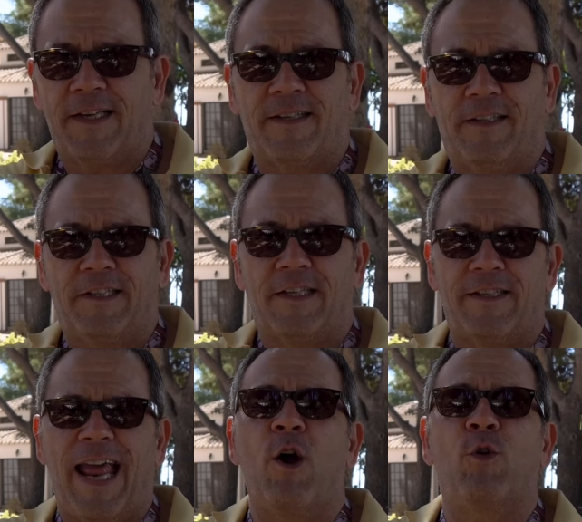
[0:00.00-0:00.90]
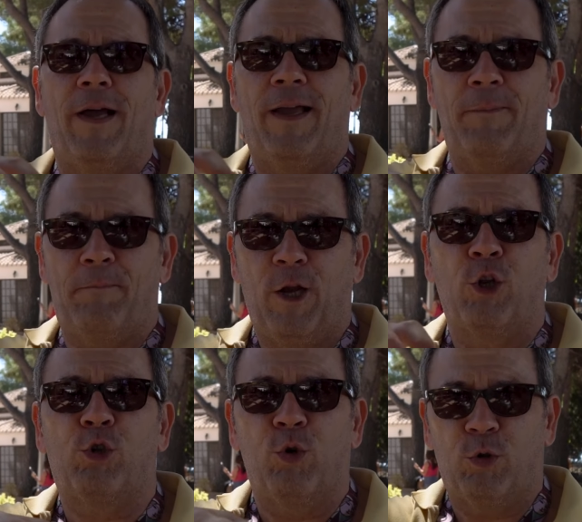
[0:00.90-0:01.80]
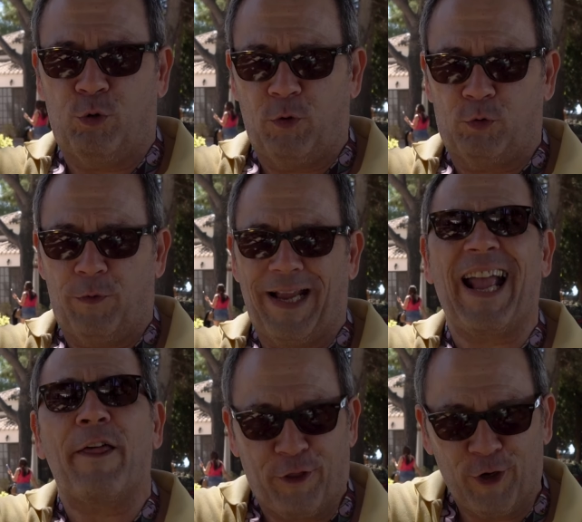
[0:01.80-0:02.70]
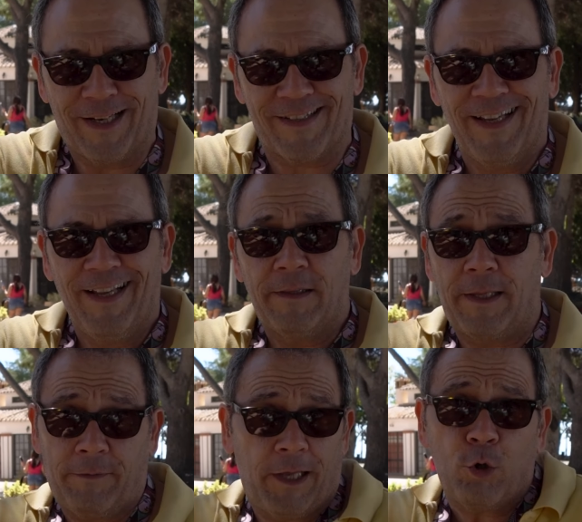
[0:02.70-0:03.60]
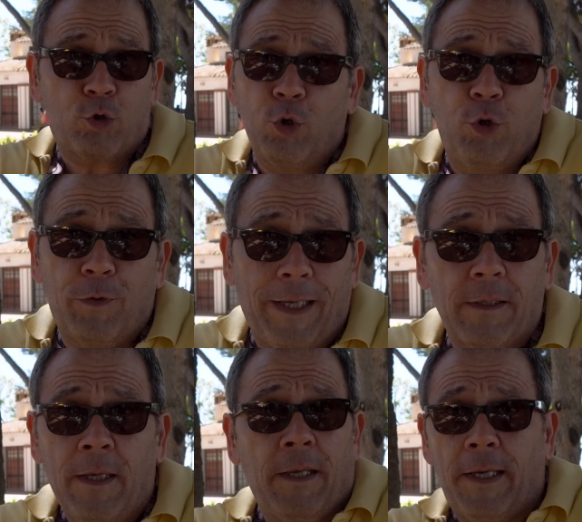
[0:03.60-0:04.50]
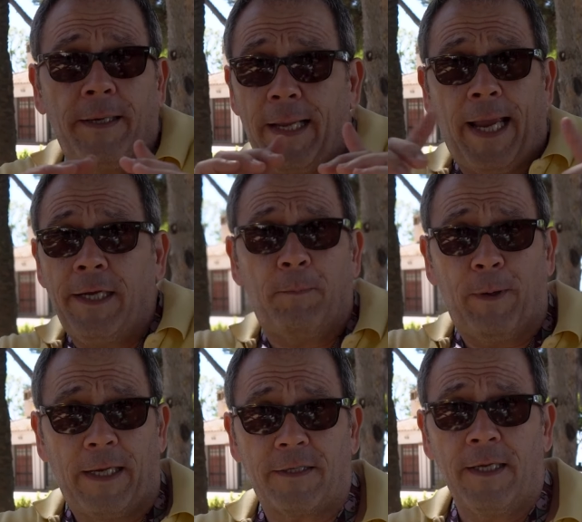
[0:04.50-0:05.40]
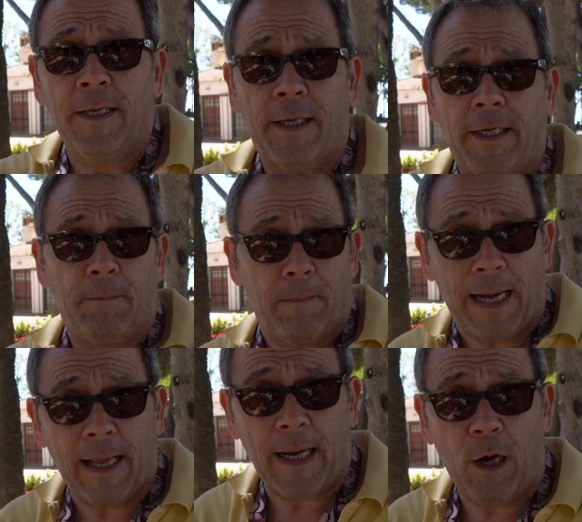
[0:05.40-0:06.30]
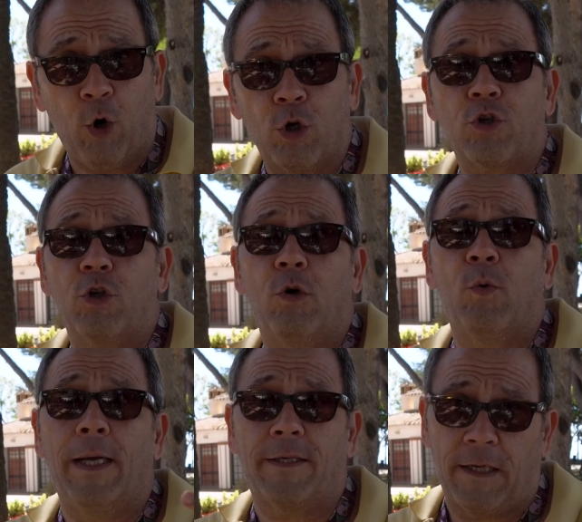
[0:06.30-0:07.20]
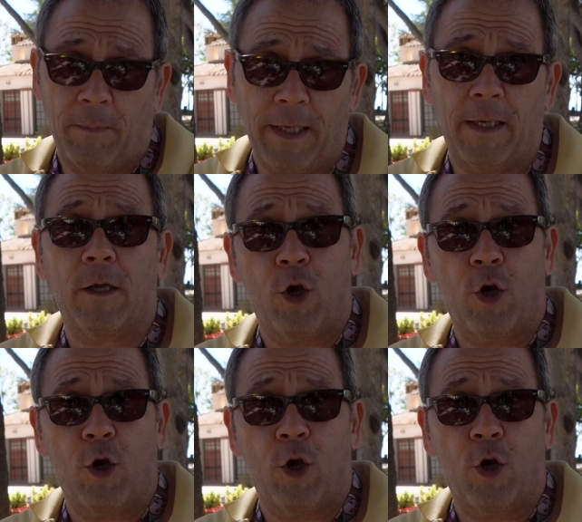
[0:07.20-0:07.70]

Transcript: is now belong to the Catholics. Then they used to do that in any place, in Malaga also, well, Seville,